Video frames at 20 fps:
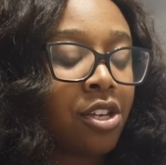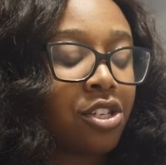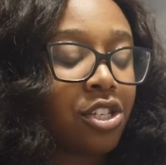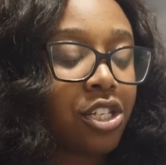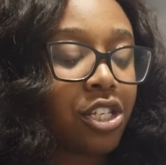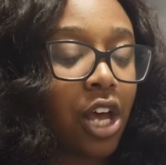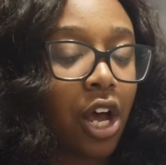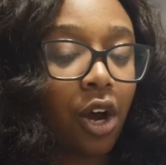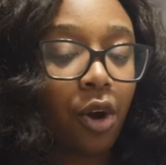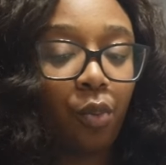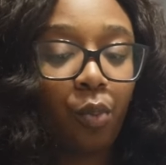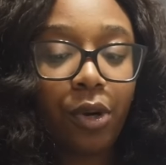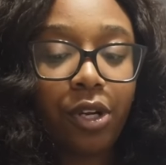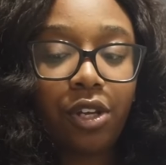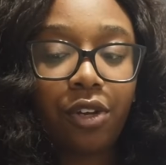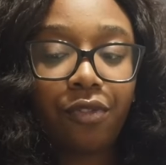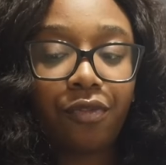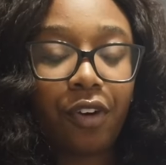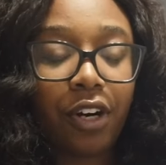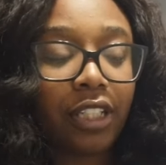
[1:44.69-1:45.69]
So when
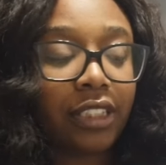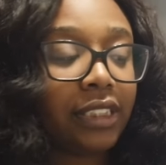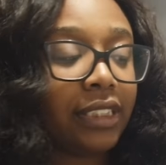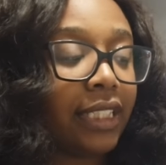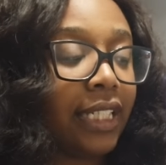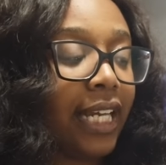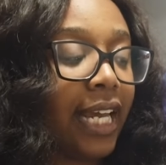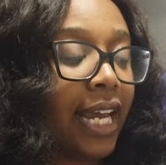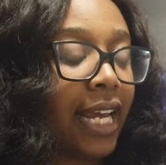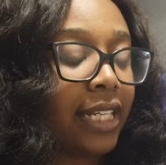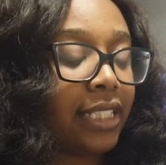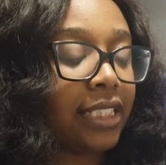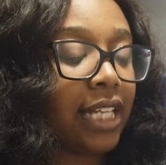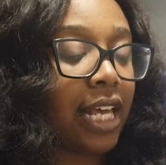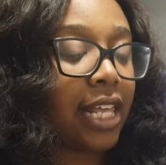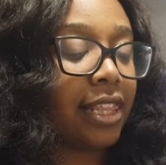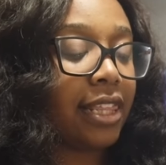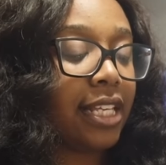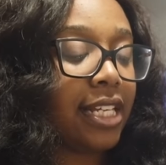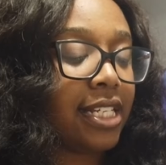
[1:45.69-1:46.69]
you first get
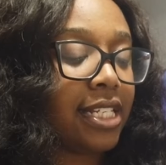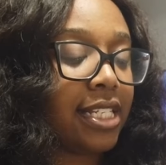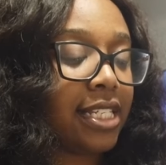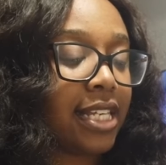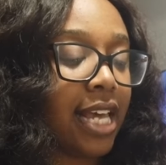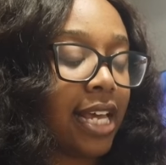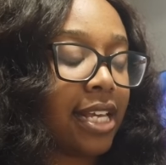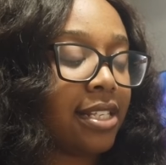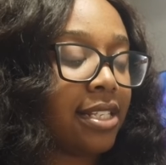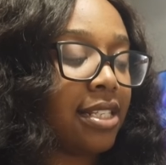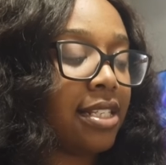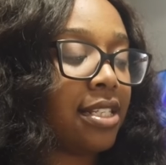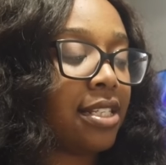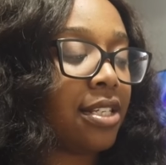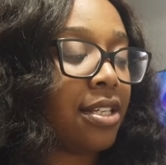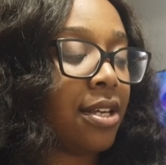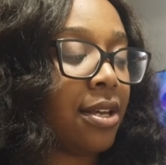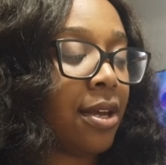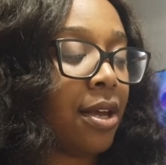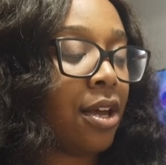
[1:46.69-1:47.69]
these scents,